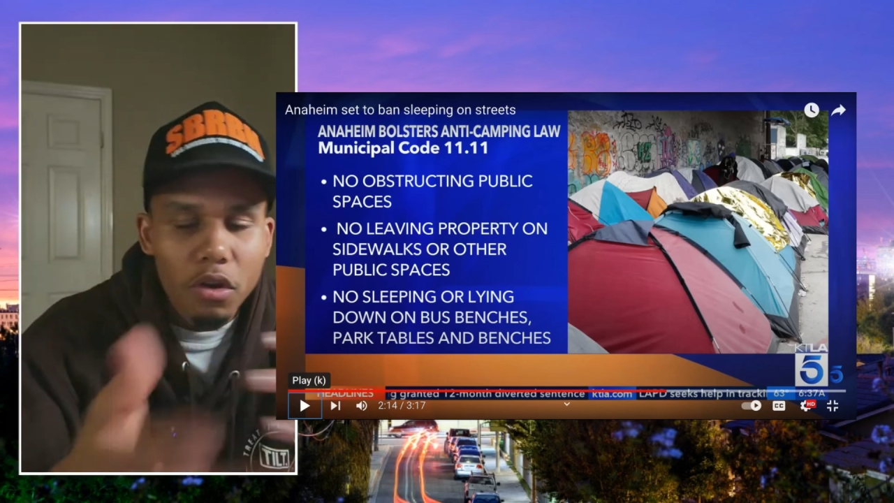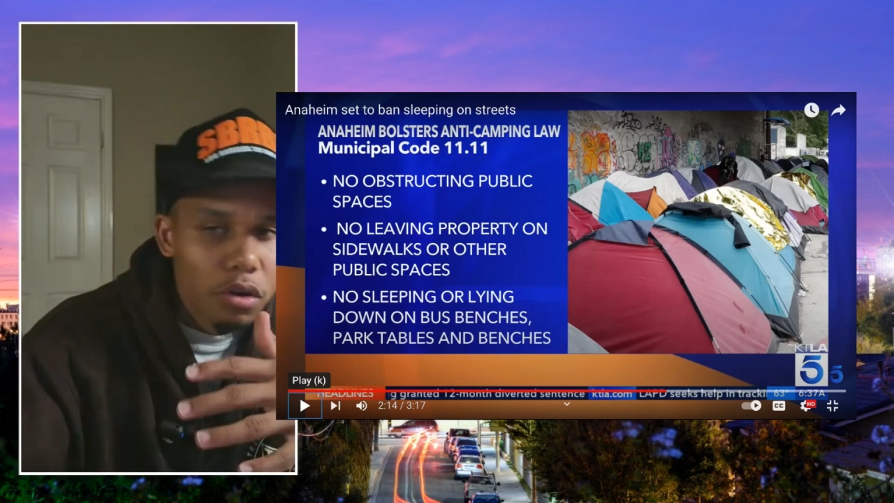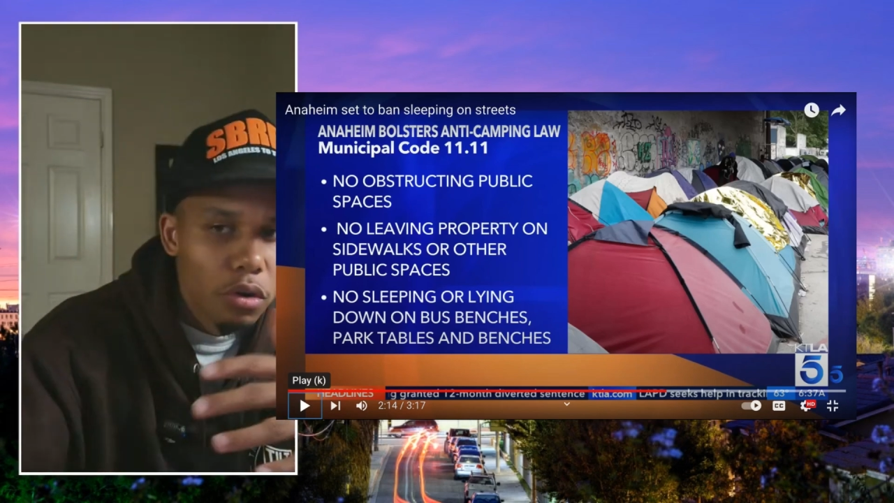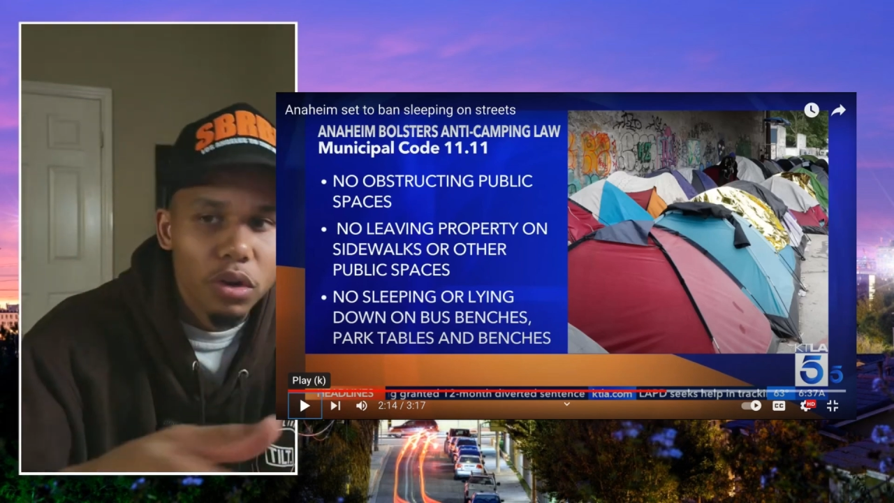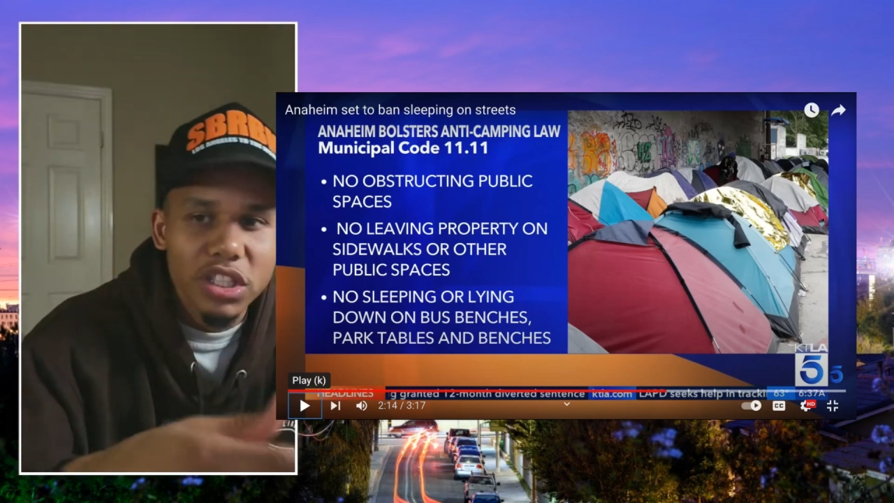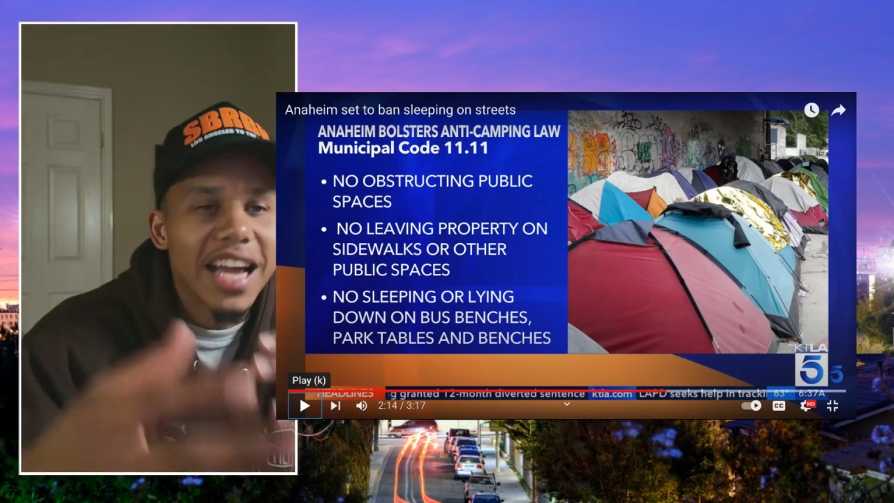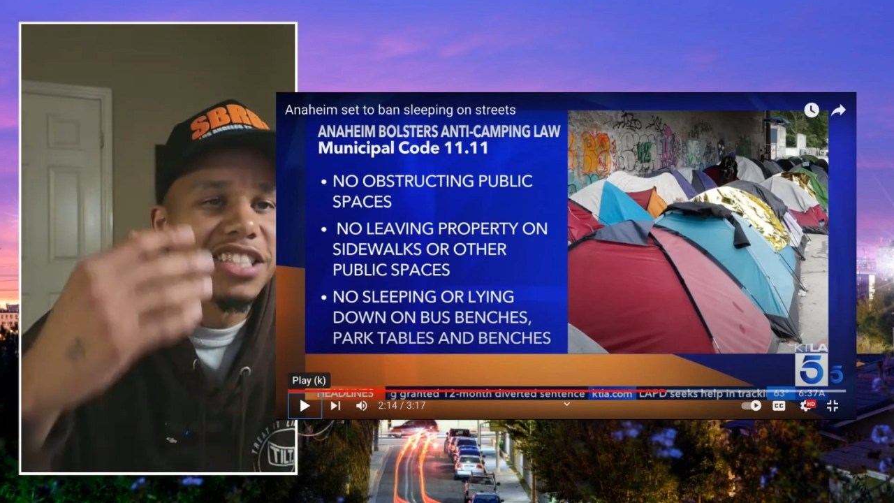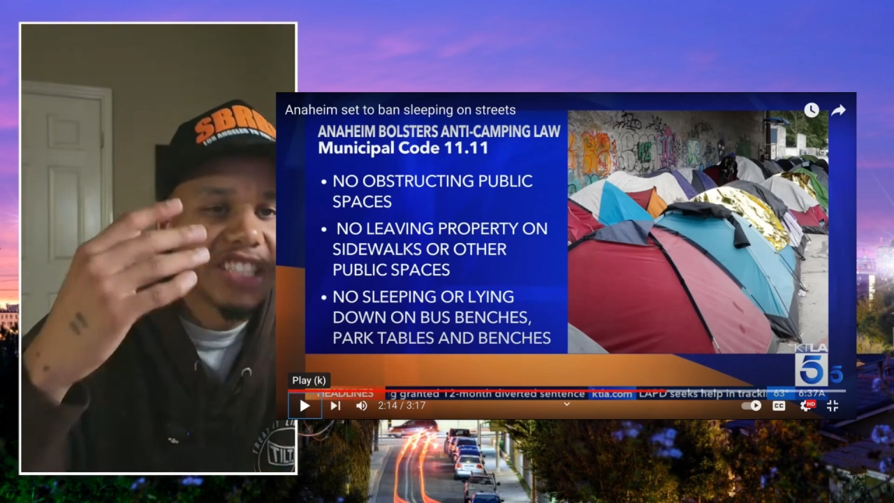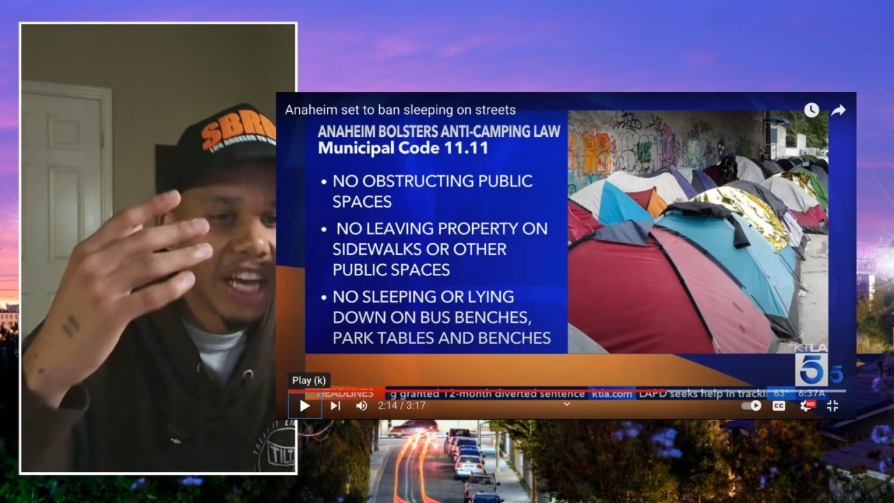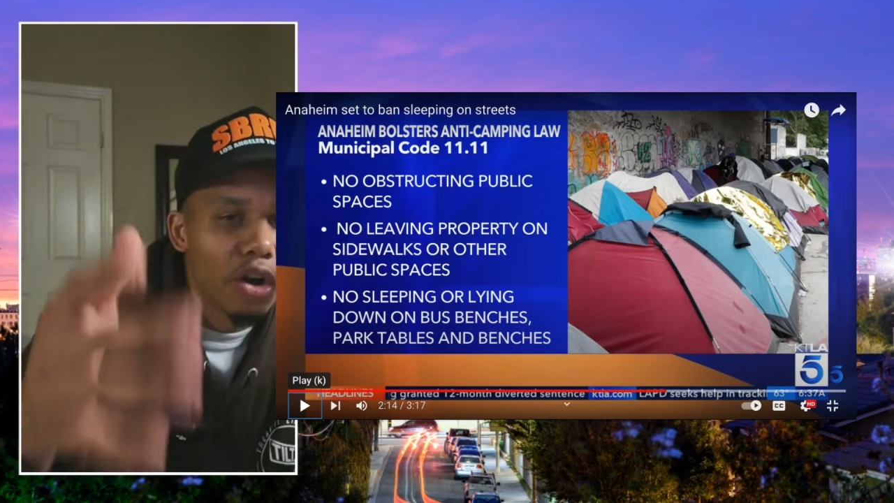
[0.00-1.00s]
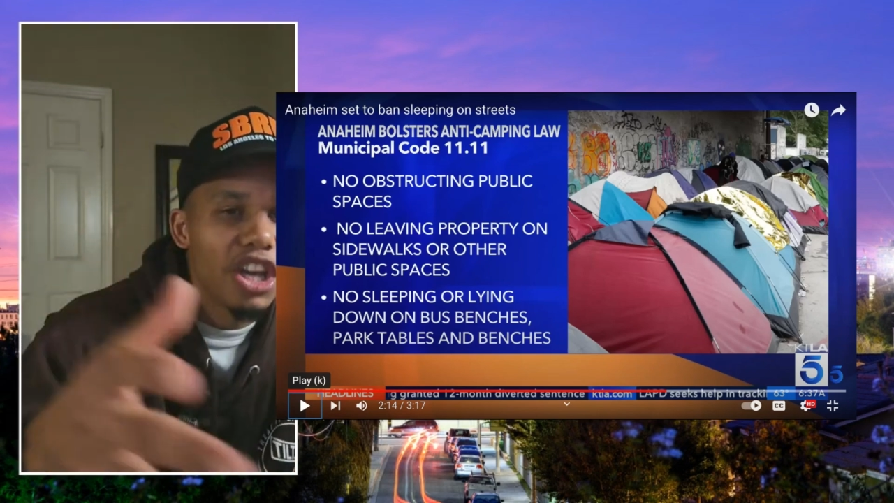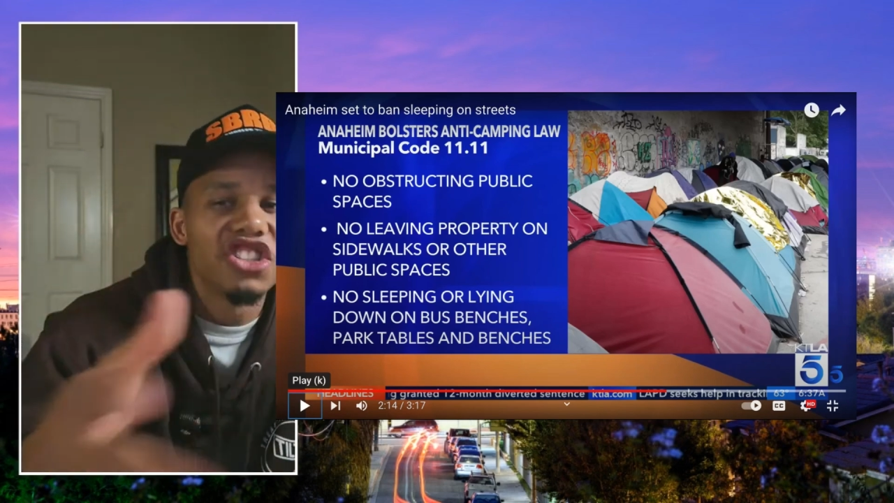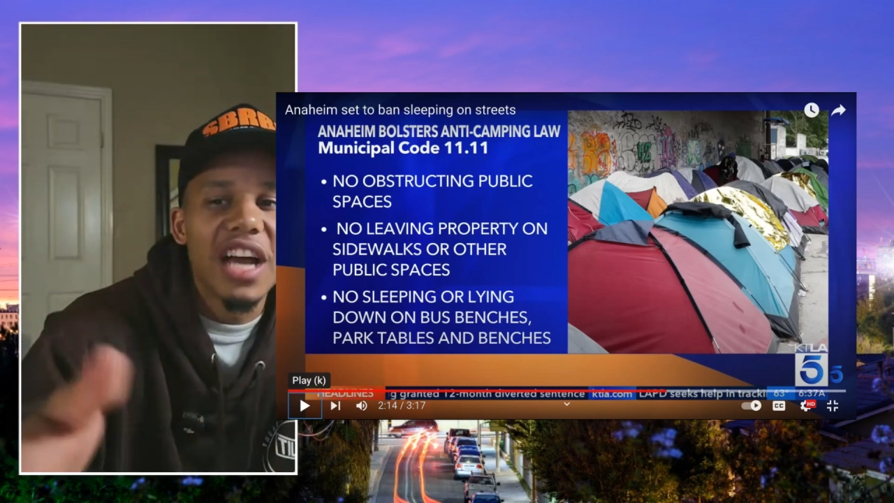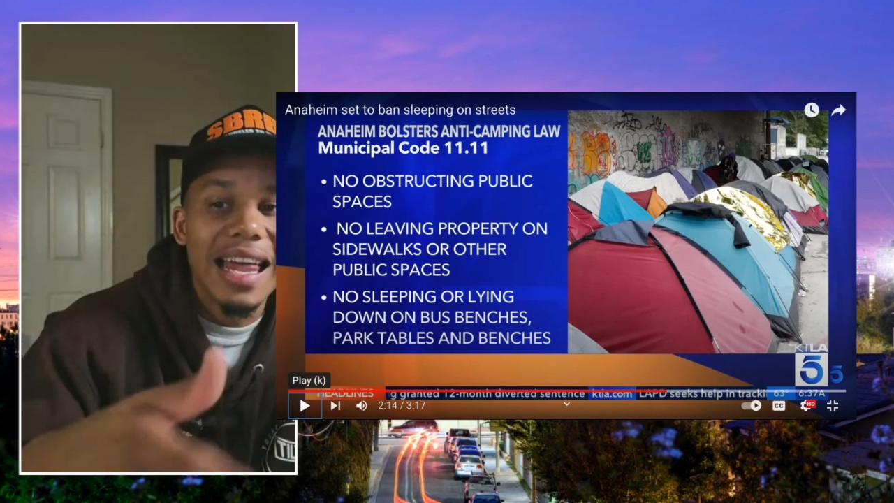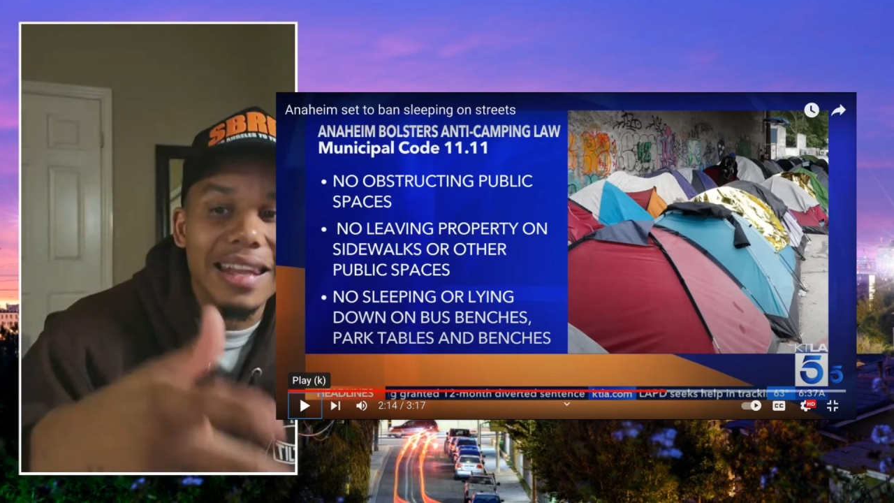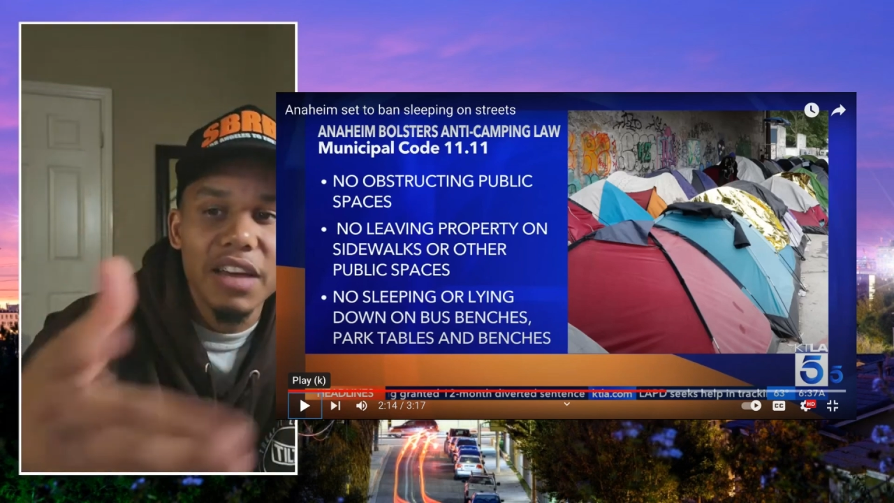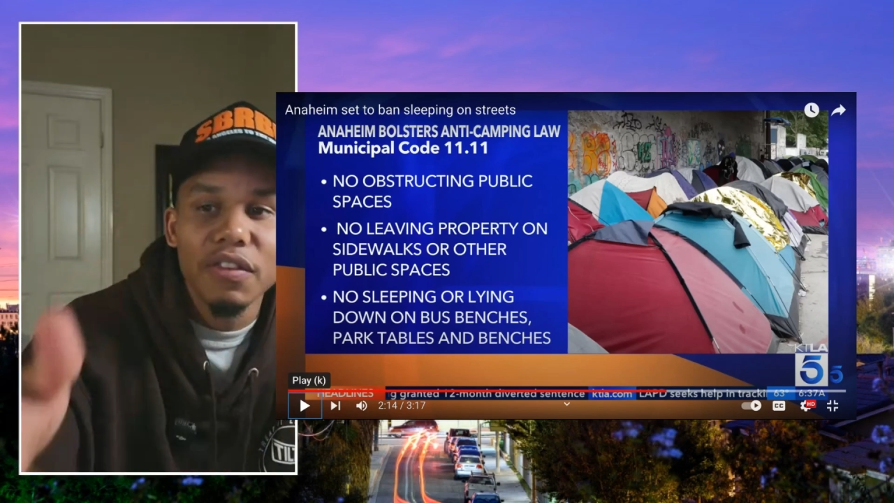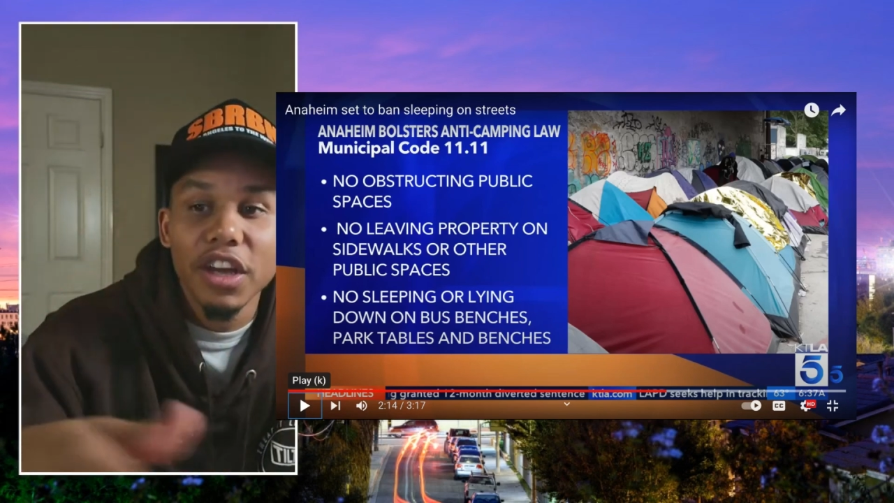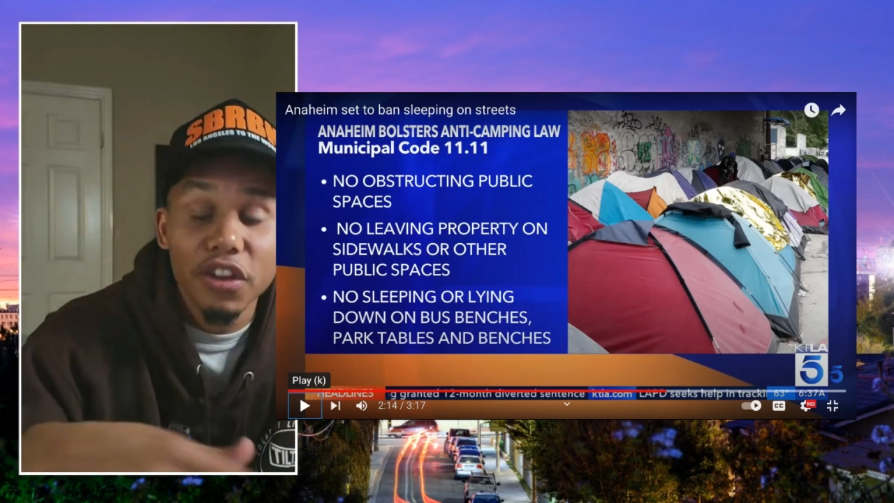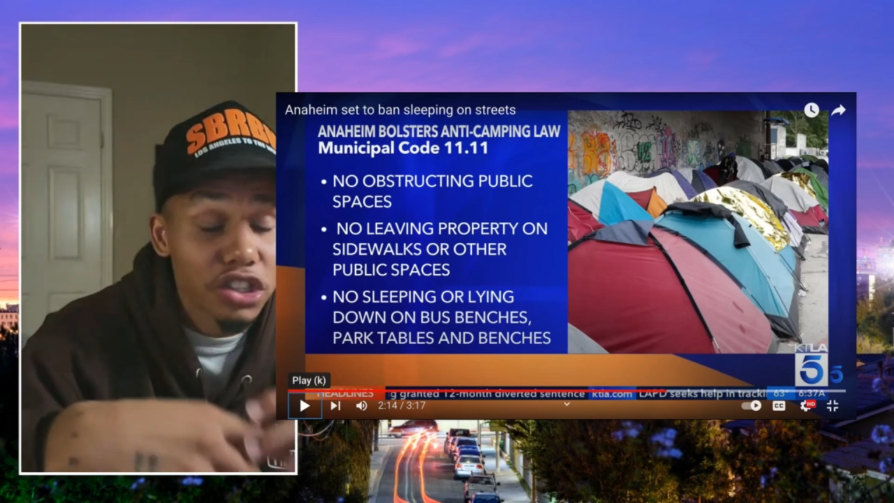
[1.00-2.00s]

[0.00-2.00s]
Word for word: cool. Because I can tell he's not living here.